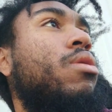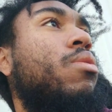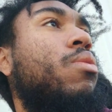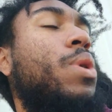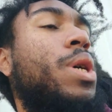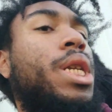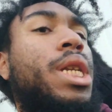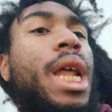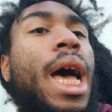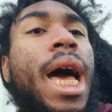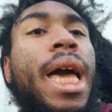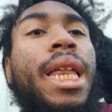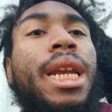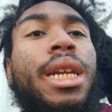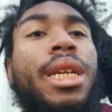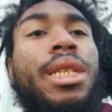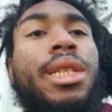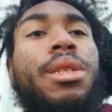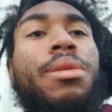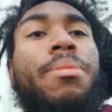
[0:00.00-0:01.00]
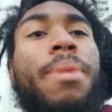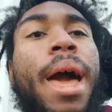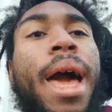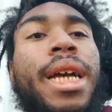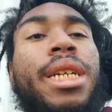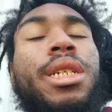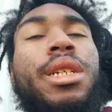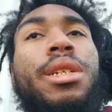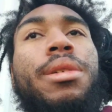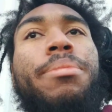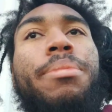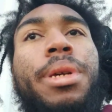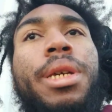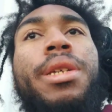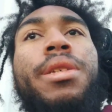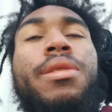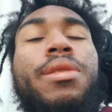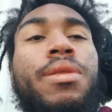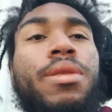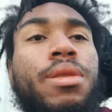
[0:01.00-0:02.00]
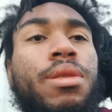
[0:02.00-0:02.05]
what nihilism actually means.